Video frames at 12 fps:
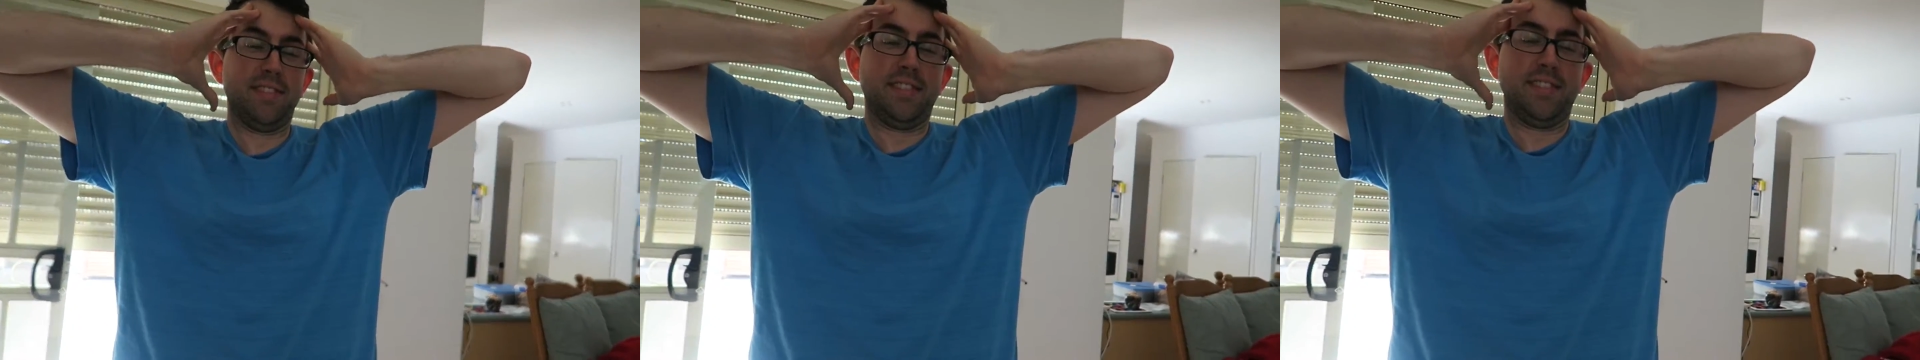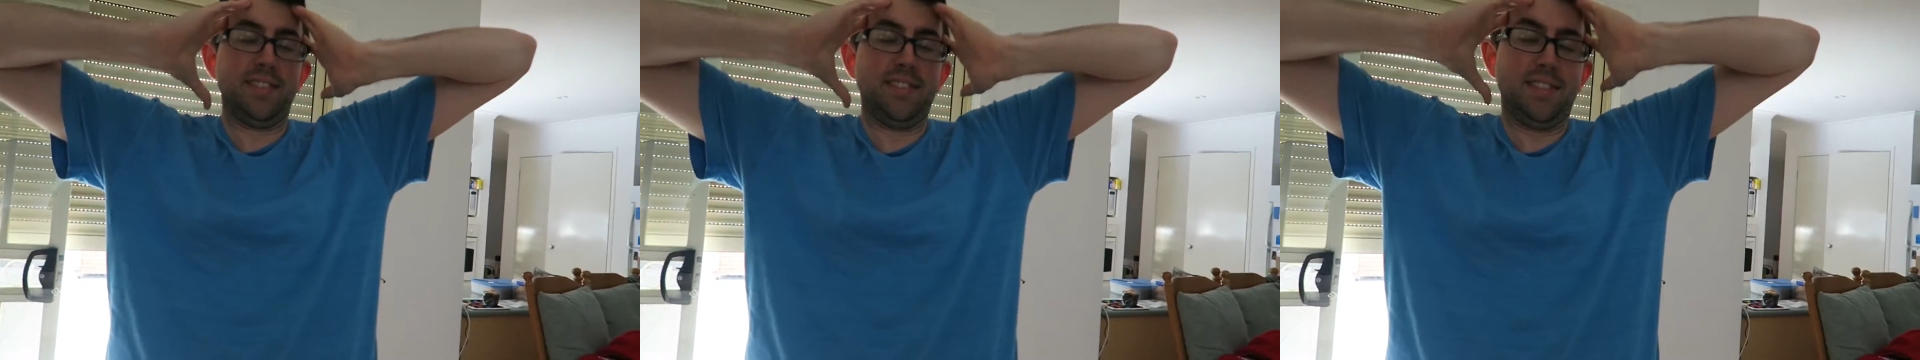
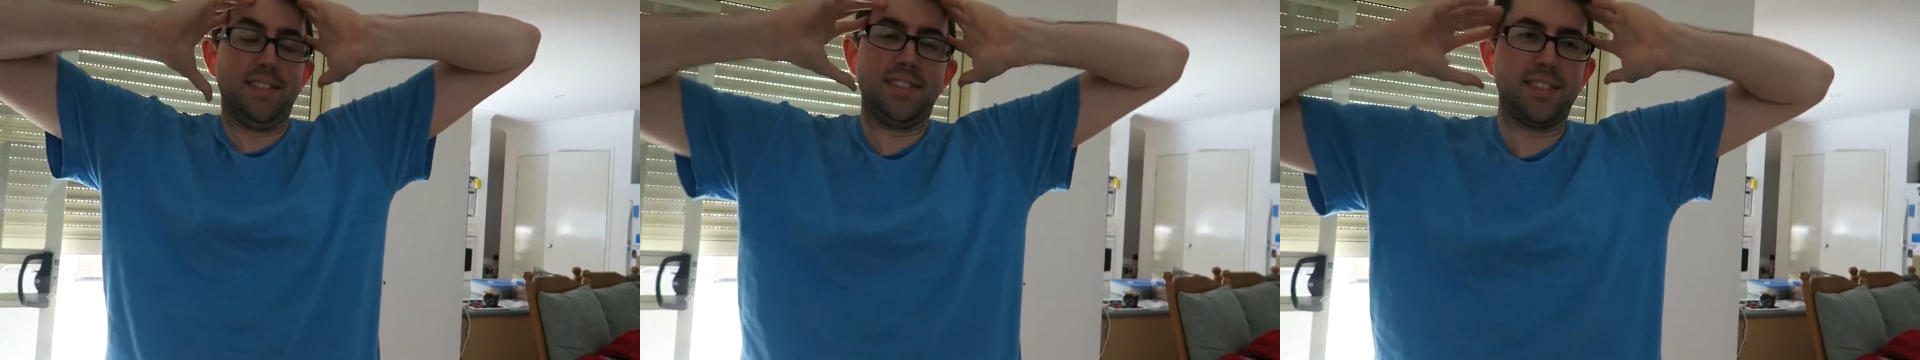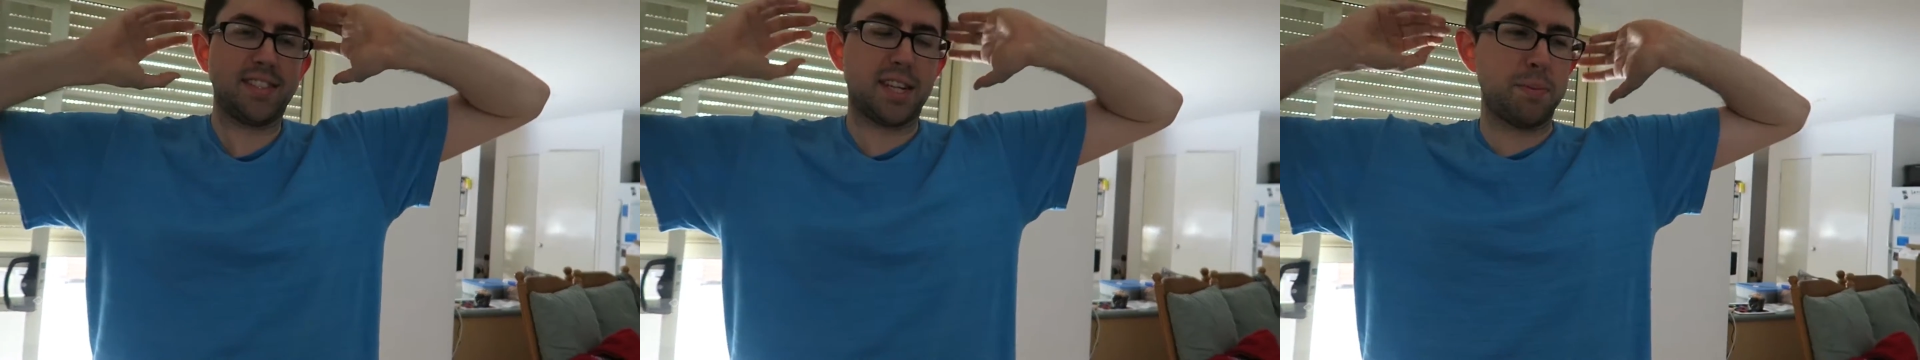Well,
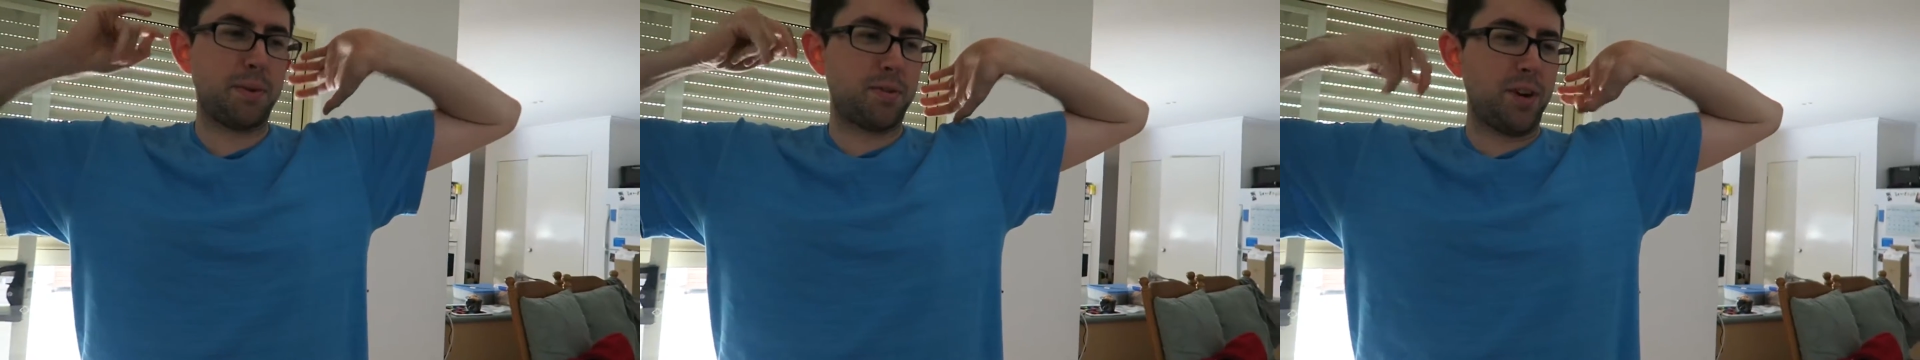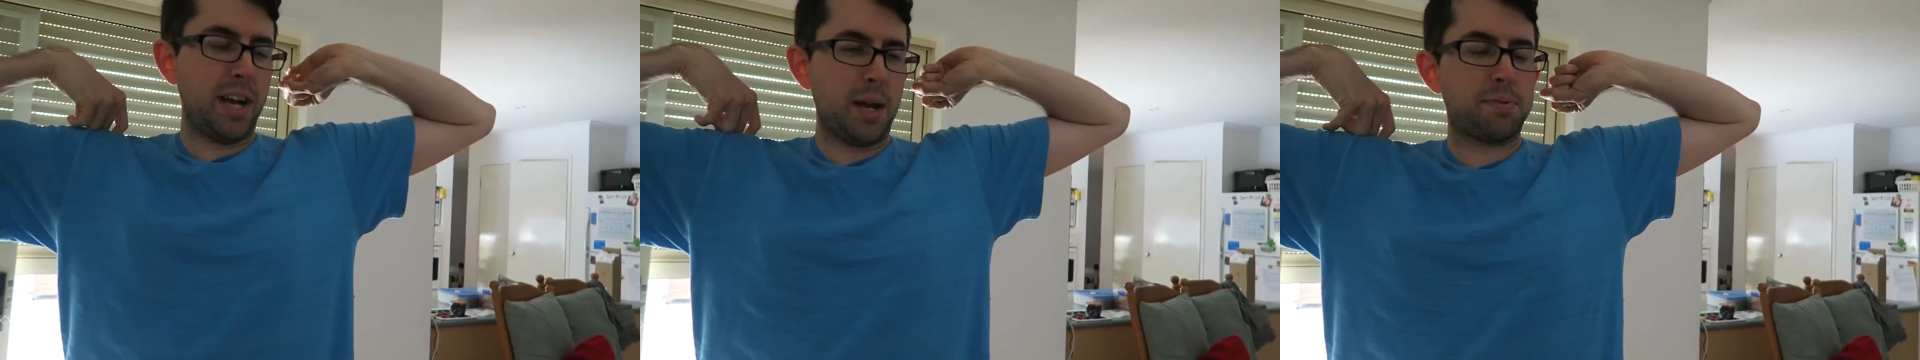got my
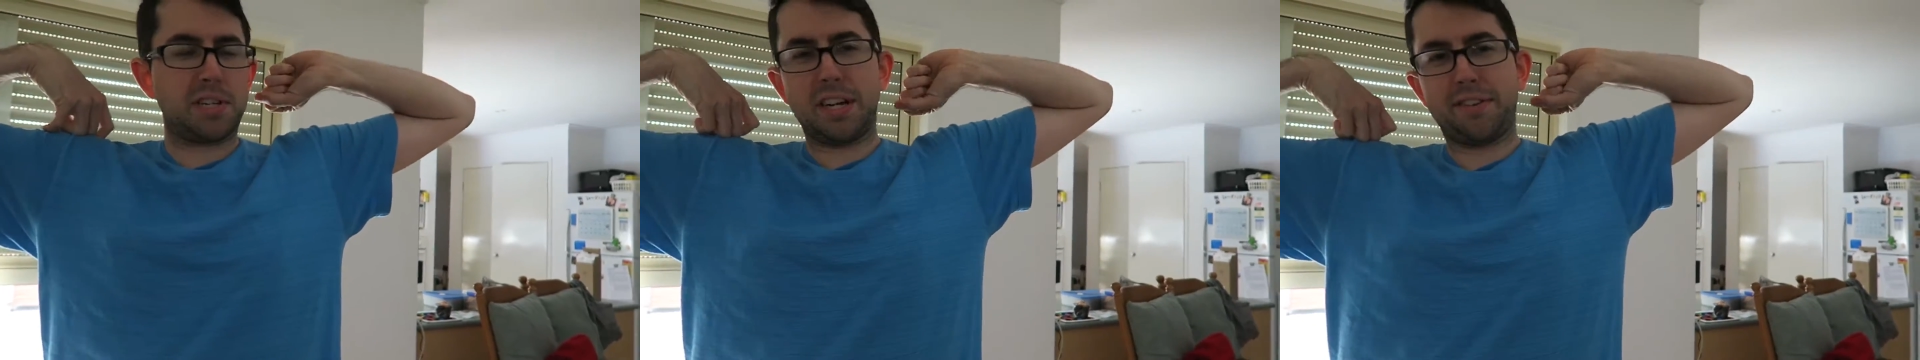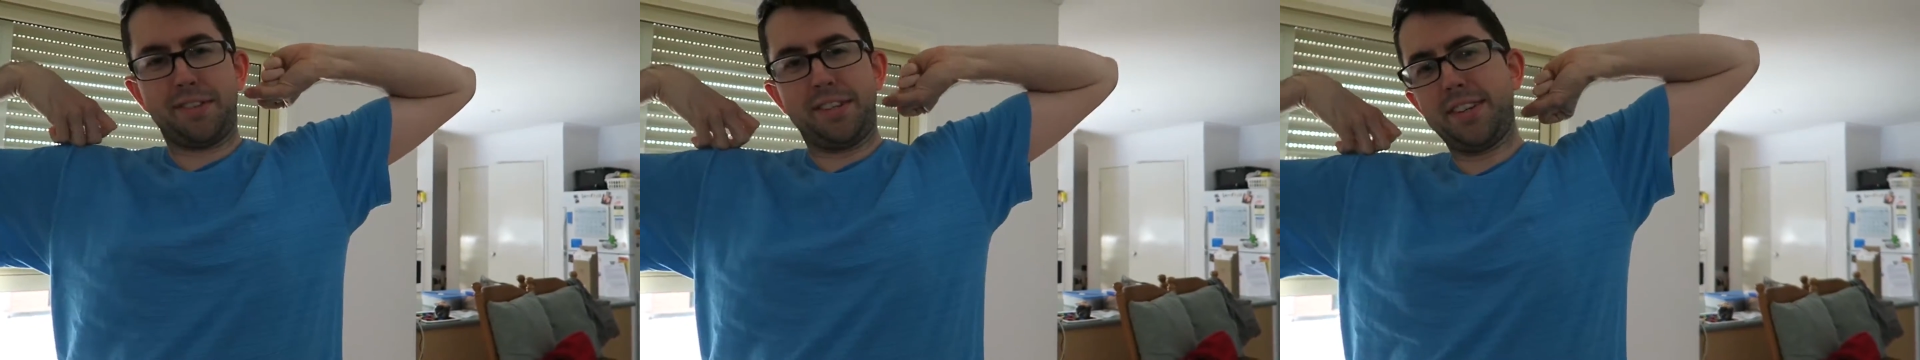rehab
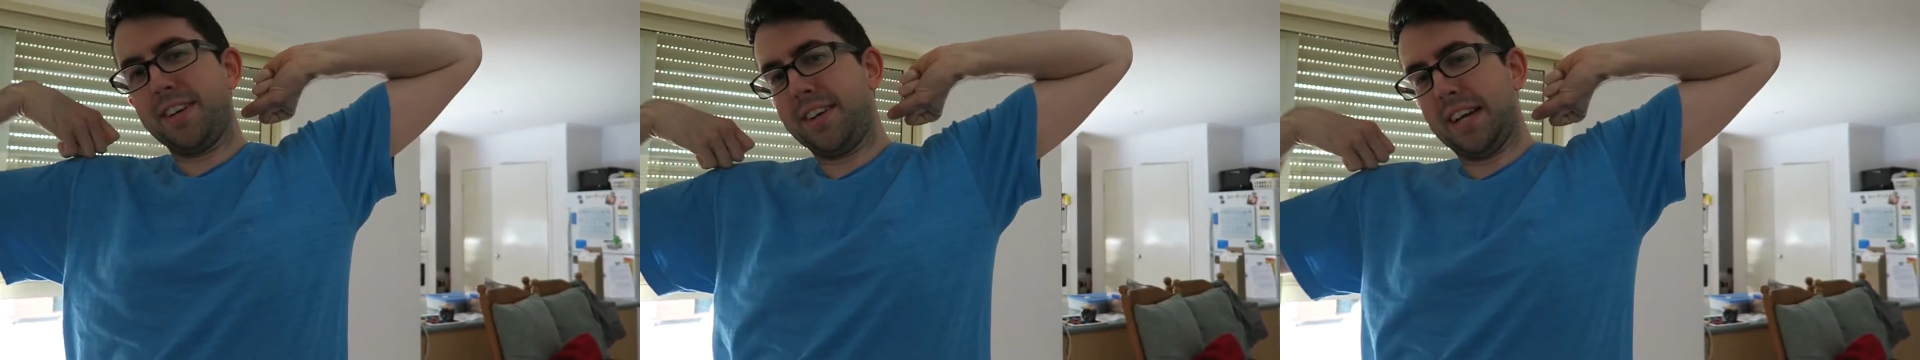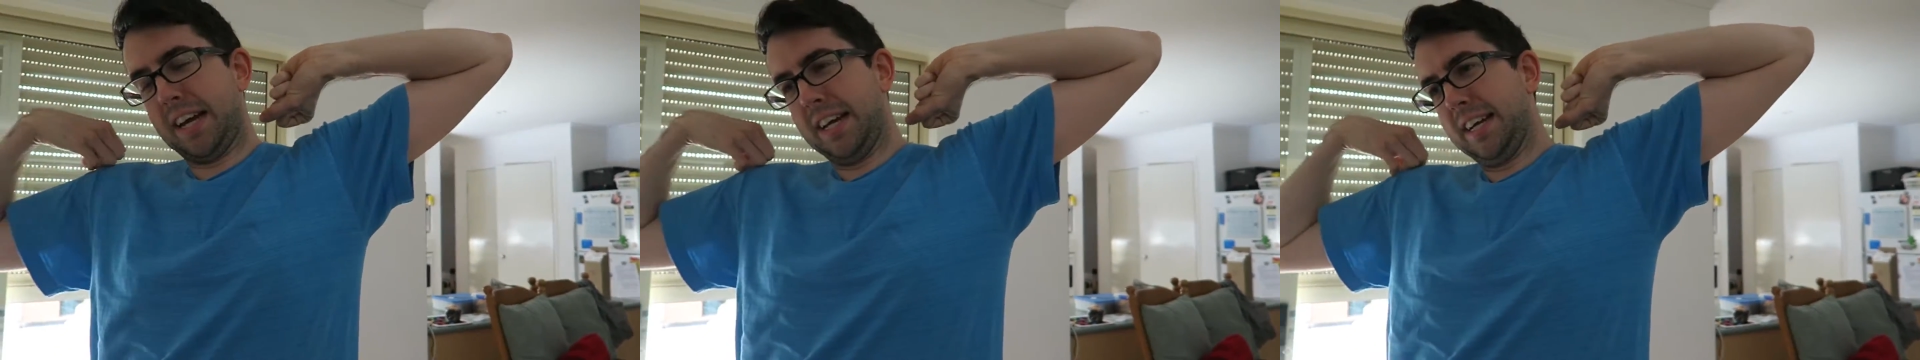stuff to do.